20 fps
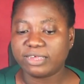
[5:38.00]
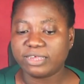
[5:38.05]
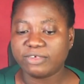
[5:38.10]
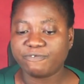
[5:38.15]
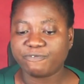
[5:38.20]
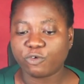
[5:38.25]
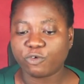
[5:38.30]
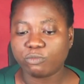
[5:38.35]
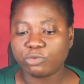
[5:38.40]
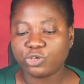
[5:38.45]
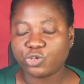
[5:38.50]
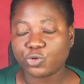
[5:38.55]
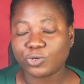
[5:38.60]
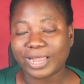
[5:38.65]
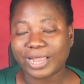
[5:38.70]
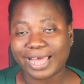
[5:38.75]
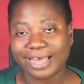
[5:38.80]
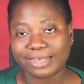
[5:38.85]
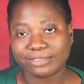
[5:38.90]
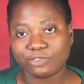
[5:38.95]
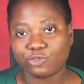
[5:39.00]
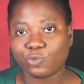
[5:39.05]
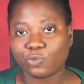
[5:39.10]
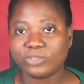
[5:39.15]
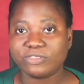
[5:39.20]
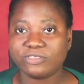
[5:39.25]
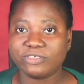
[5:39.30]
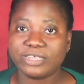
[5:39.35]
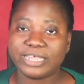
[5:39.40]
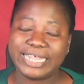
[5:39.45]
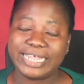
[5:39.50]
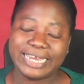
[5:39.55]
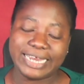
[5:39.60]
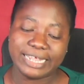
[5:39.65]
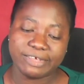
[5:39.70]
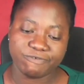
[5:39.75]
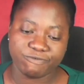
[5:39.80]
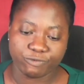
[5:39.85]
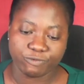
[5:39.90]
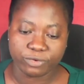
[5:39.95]
Information Act
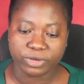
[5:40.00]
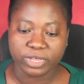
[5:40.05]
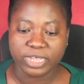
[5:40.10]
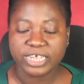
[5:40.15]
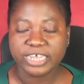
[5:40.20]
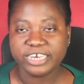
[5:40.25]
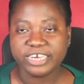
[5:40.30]
2011.